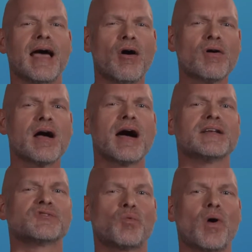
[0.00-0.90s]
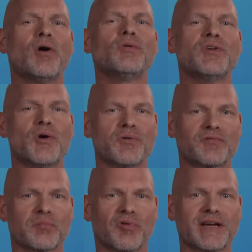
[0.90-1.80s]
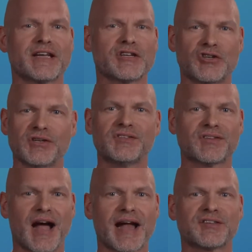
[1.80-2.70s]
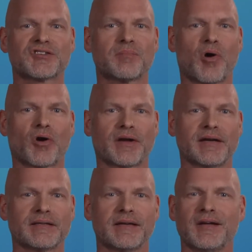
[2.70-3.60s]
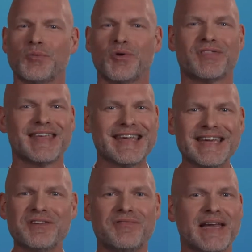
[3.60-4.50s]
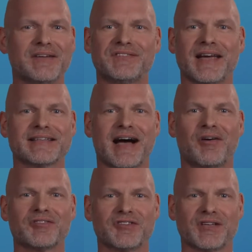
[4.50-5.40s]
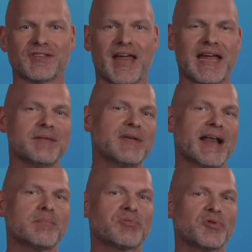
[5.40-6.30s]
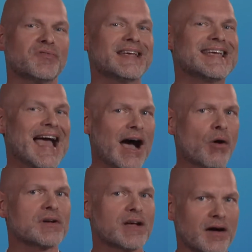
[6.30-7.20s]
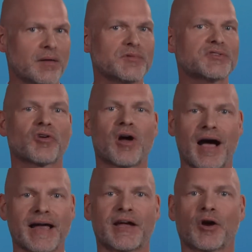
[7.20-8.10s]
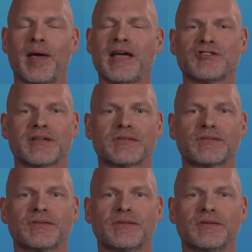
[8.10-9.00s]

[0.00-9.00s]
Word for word: Alcon is well known for bringing good science to market with innovative technologies aimed at improving outcomes for eye care patients.